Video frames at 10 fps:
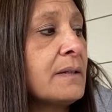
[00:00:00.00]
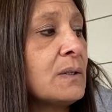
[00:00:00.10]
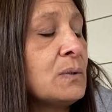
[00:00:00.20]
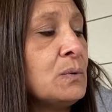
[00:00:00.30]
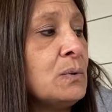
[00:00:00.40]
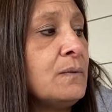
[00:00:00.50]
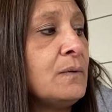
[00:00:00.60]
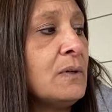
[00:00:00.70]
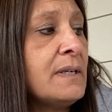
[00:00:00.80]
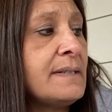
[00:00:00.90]
in the cool
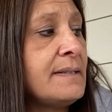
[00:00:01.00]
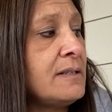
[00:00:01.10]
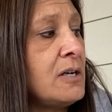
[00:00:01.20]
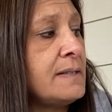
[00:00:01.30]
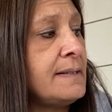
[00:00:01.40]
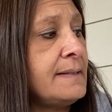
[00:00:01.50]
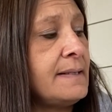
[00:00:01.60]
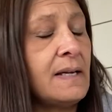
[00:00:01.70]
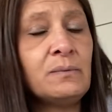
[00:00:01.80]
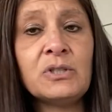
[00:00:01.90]
forest," Anansi
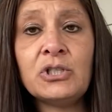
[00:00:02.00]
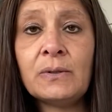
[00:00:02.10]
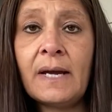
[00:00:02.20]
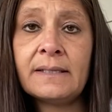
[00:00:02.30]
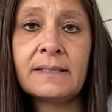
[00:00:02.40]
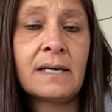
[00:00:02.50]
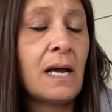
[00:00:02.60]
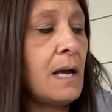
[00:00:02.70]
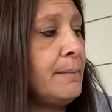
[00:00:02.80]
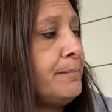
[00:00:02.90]
said. "Would you like to
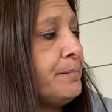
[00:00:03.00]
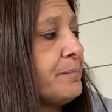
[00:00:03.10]
come?"